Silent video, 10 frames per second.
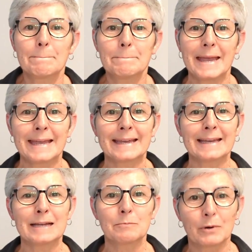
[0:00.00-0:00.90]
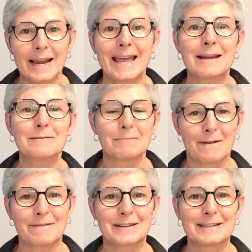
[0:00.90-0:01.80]
Baking bran
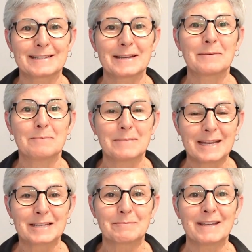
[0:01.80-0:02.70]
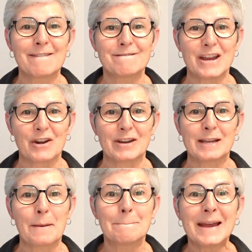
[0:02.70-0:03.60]
muffins makes me
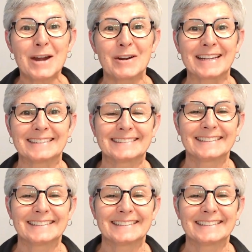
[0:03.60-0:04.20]
very merry.